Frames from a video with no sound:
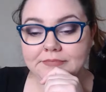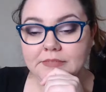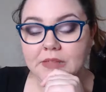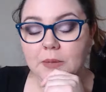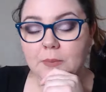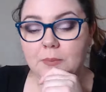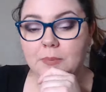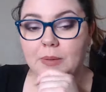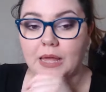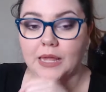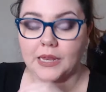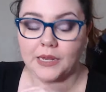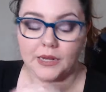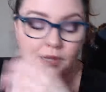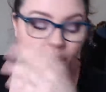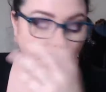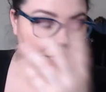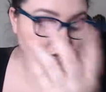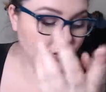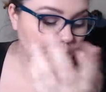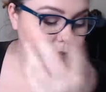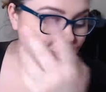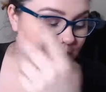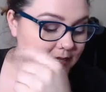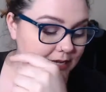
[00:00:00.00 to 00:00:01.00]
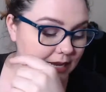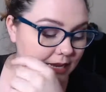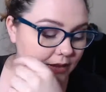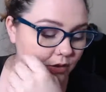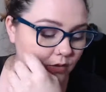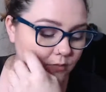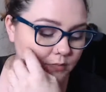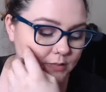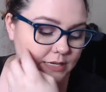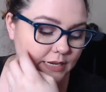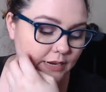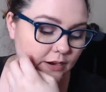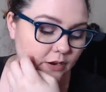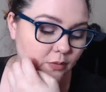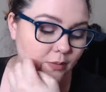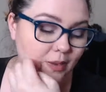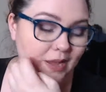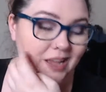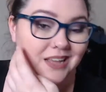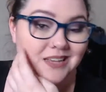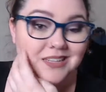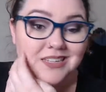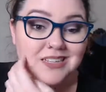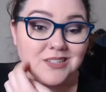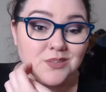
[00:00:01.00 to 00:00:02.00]
But we take home Tearaway.
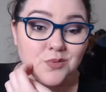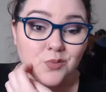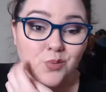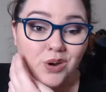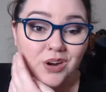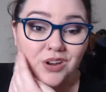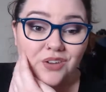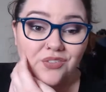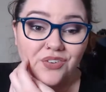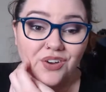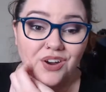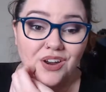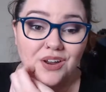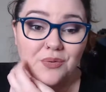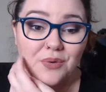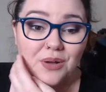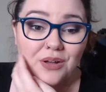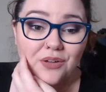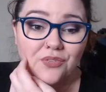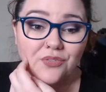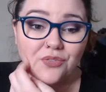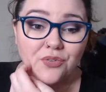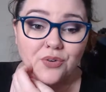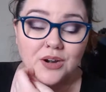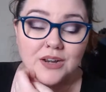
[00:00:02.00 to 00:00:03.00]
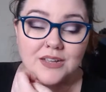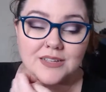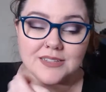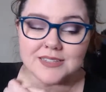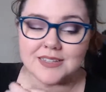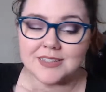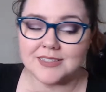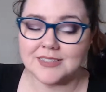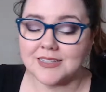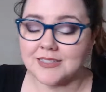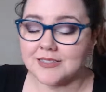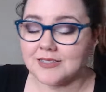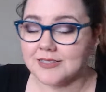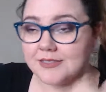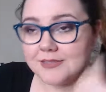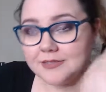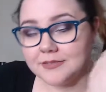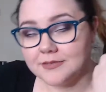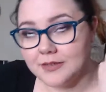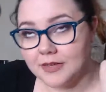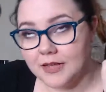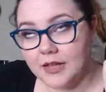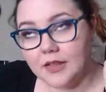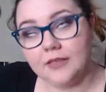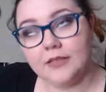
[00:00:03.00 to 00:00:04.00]
It doesn't work very well for us because it's
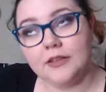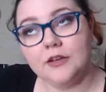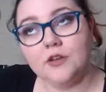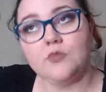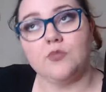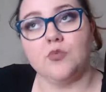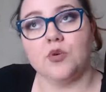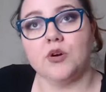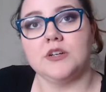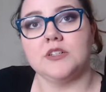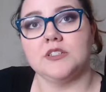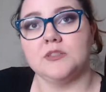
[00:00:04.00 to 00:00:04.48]
a little more